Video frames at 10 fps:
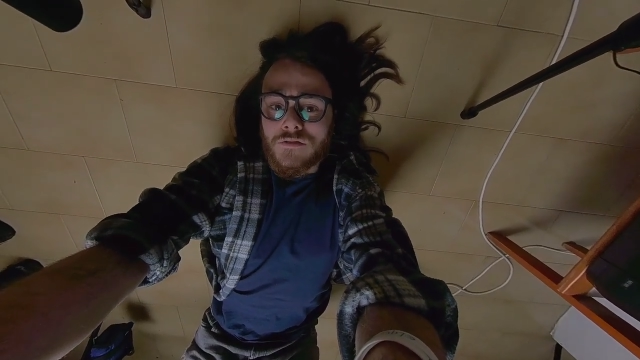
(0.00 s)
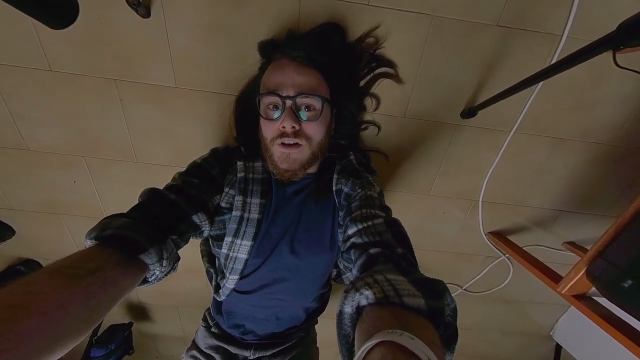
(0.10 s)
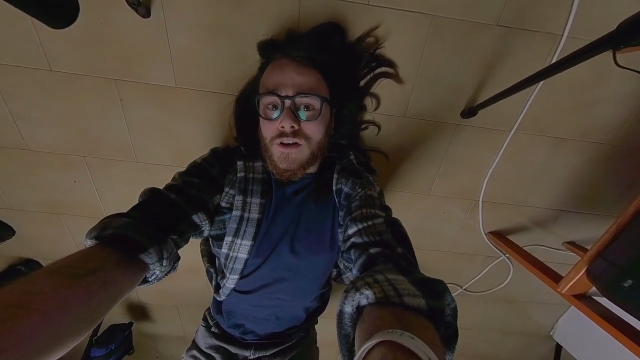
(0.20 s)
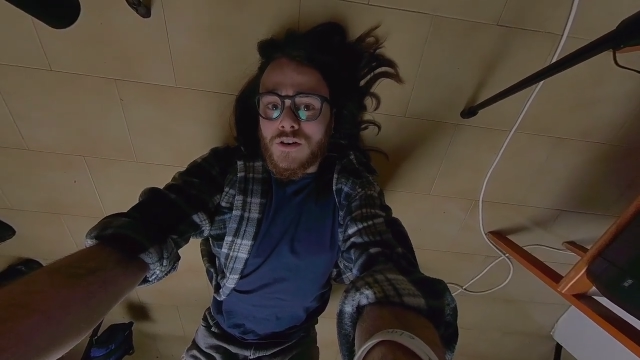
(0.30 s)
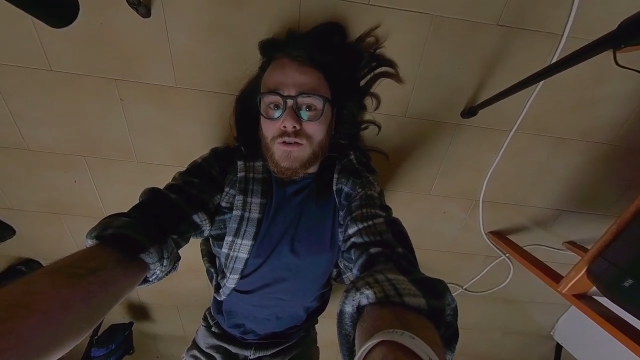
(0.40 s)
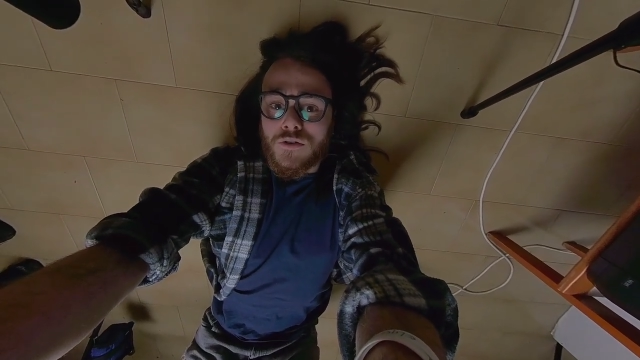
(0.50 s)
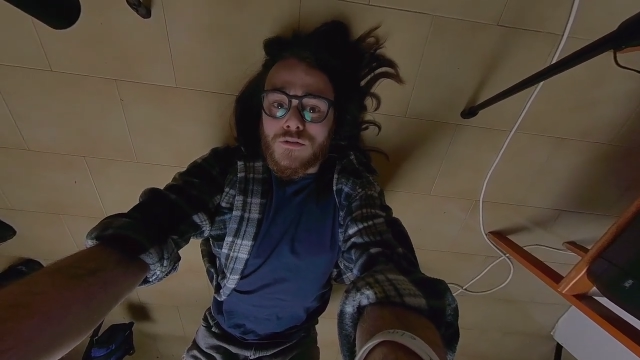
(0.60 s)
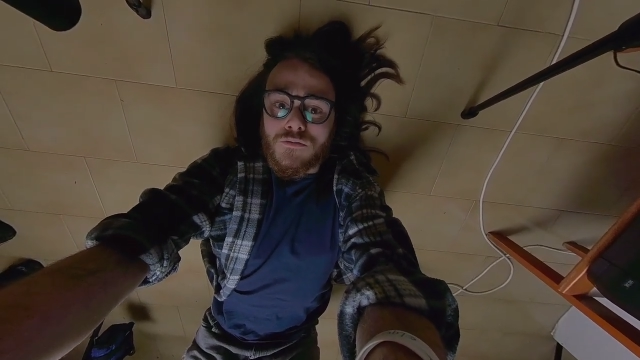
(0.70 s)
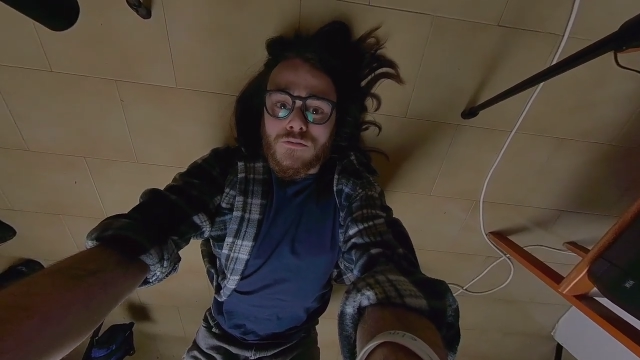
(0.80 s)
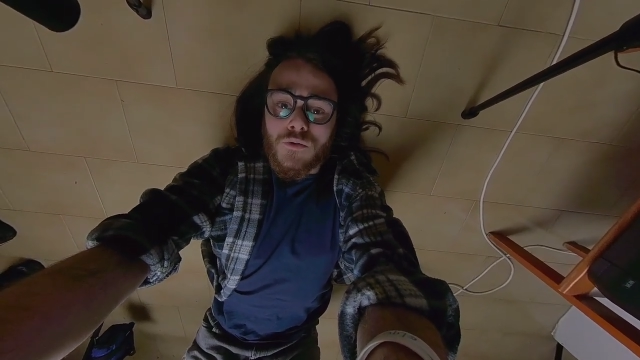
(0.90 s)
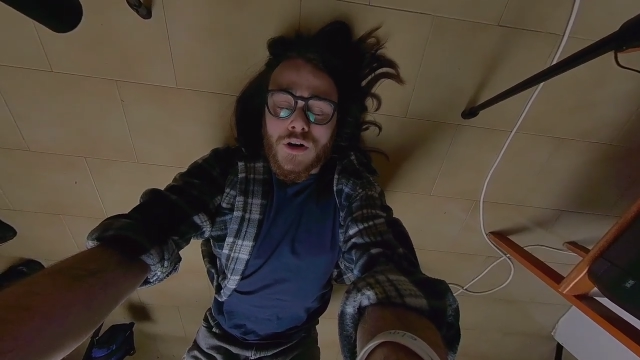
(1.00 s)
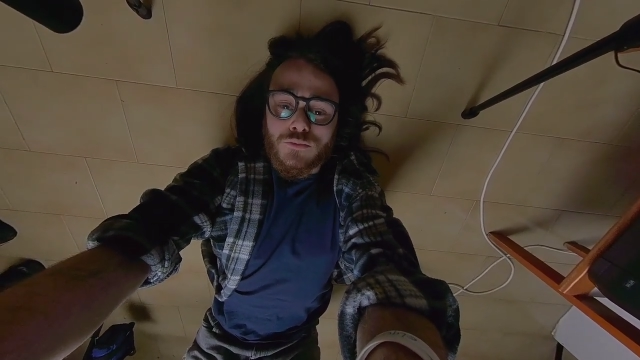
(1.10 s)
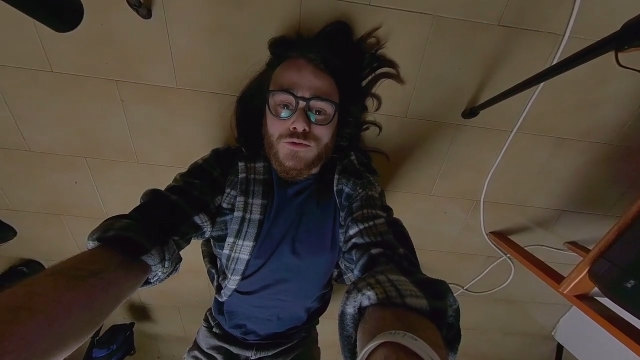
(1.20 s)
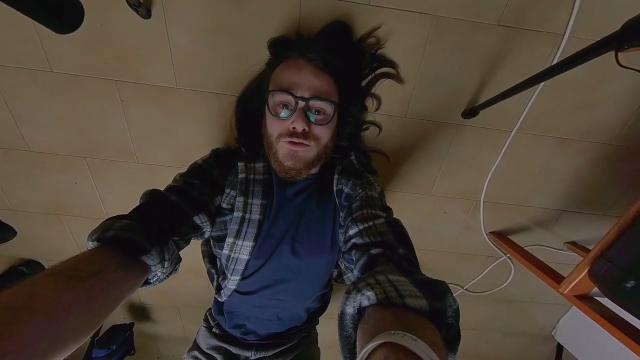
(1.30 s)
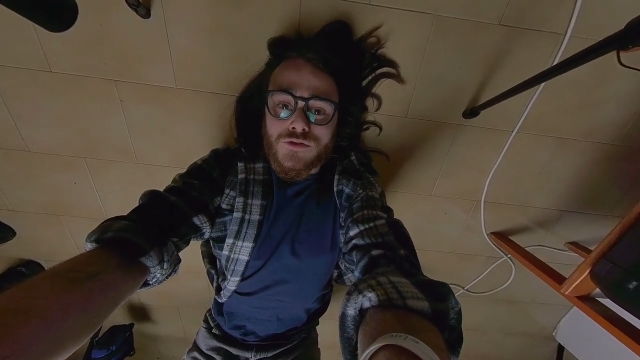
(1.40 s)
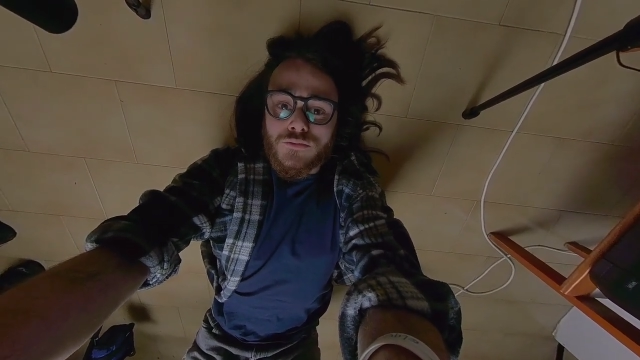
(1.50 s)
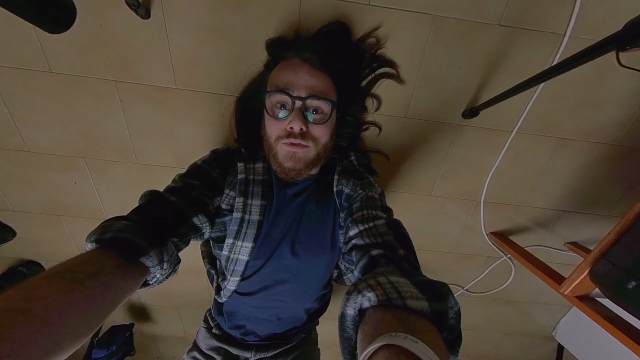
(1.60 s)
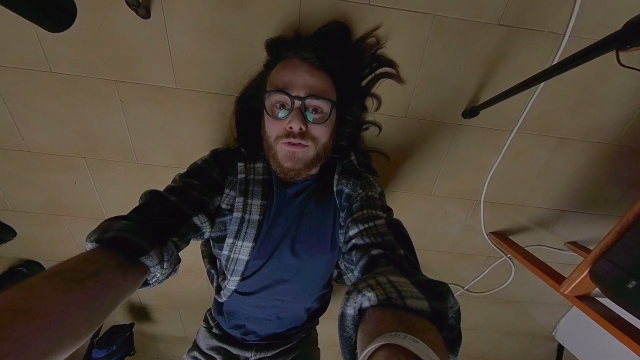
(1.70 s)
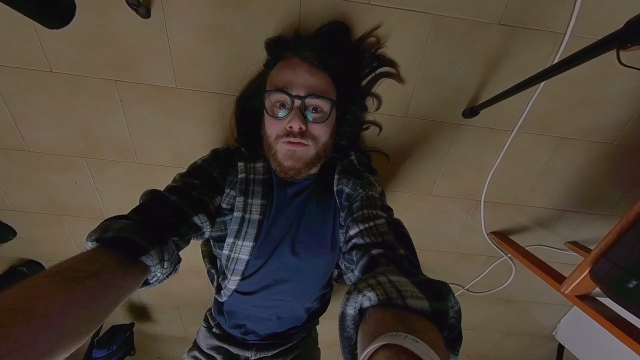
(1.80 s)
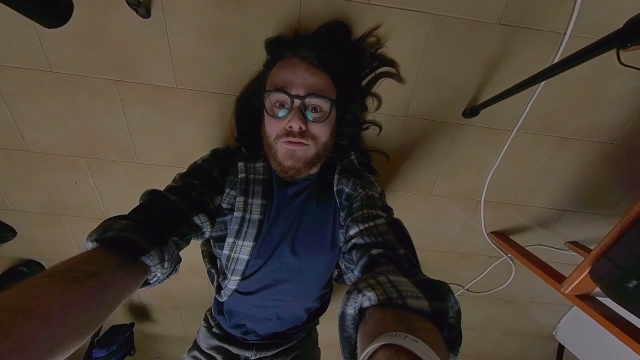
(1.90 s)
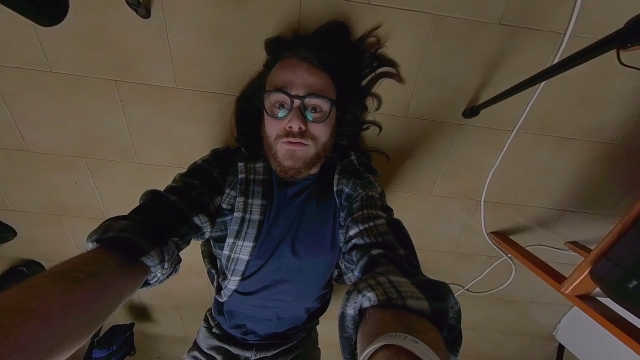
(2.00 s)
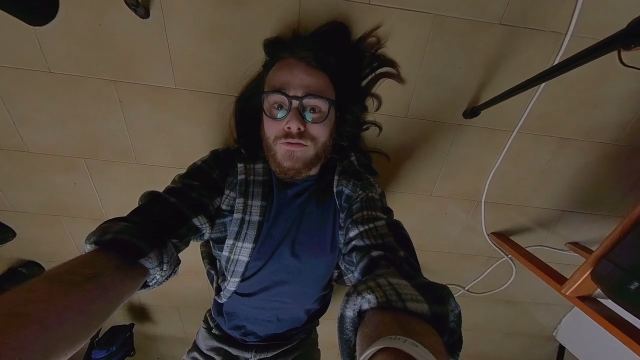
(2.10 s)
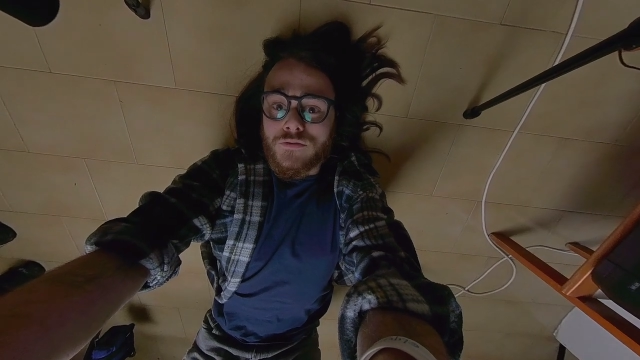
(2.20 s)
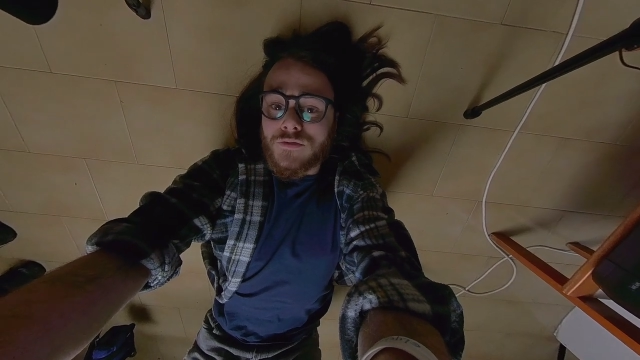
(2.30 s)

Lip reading: No. What would you improve?